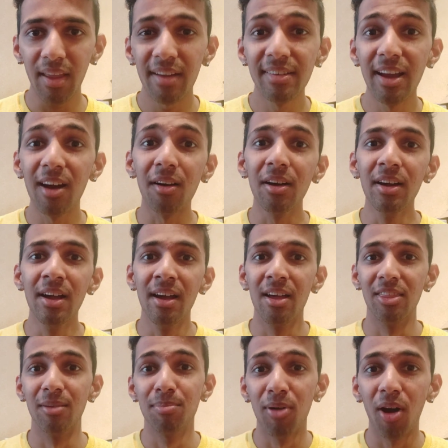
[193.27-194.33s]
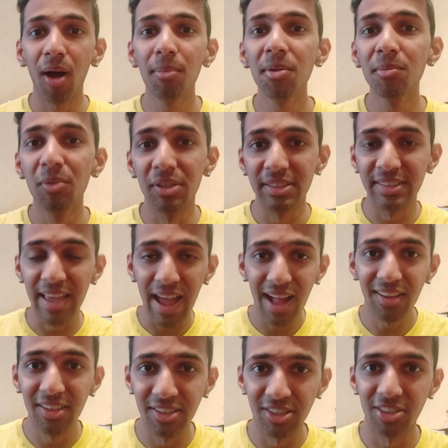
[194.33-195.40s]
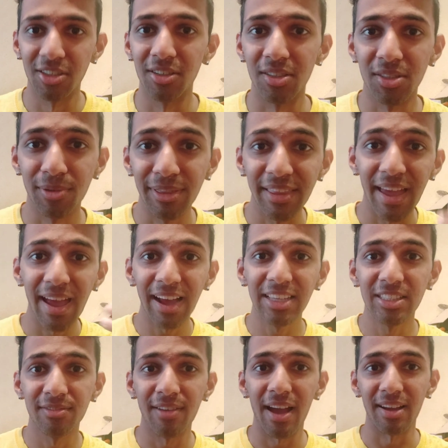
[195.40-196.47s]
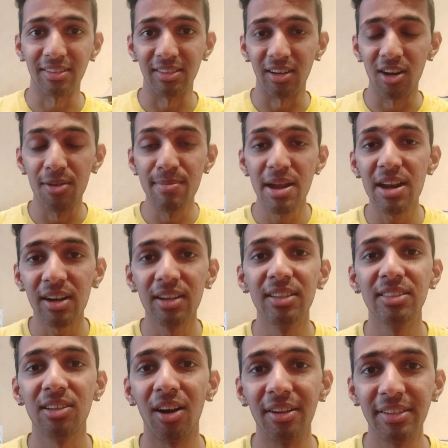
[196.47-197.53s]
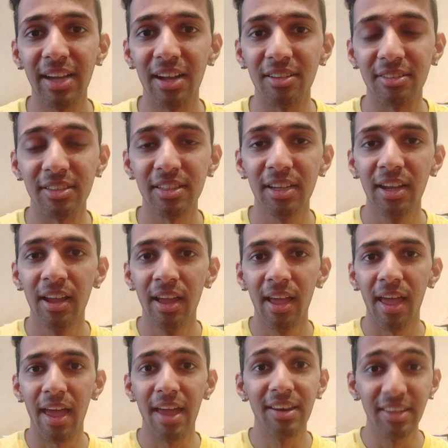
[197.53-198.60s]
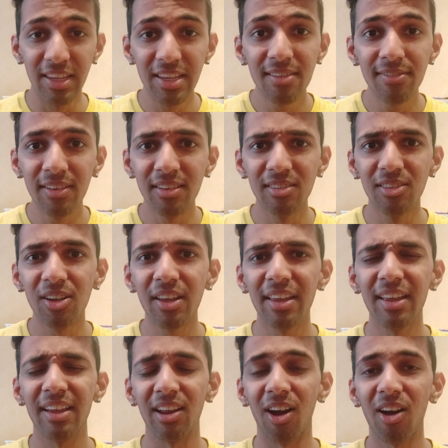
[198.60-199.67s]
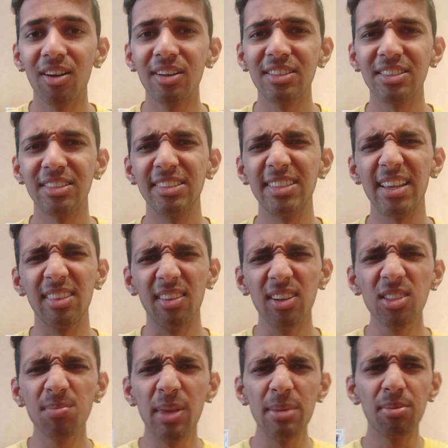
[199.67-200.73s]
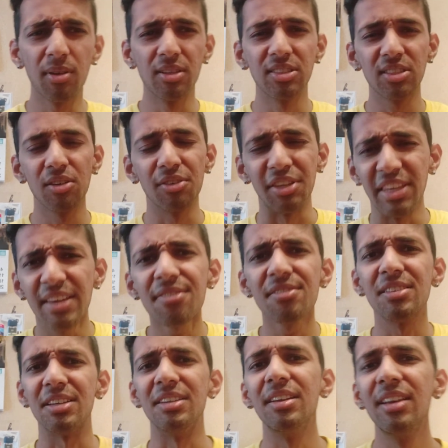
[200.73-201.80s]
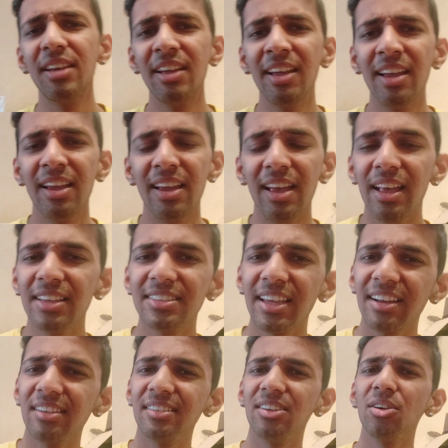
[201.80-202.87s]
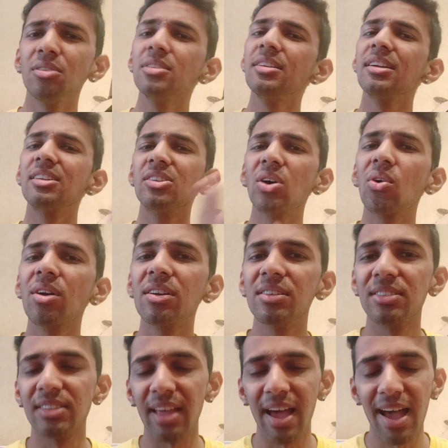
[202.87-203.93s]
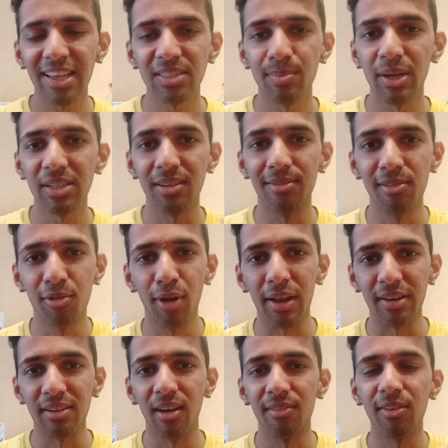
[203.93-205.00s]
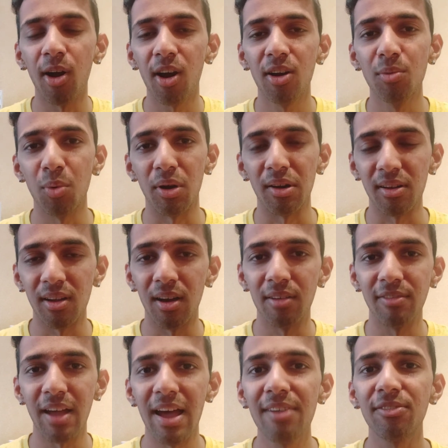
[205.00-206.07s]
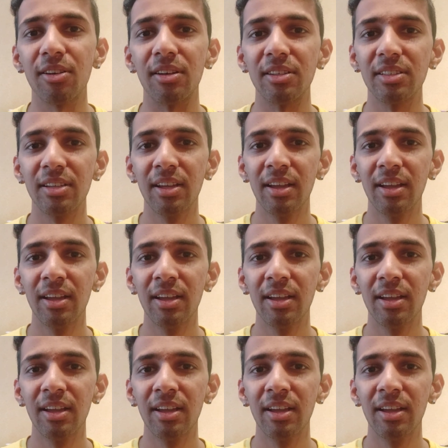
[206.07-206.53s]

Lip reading: Now, the problem with talent shows, with the X Factor, America's Got Talent, and even looking at artists and saying those people are so gifted, is that it totally ignores the aspect of grit, of hard work, of effort.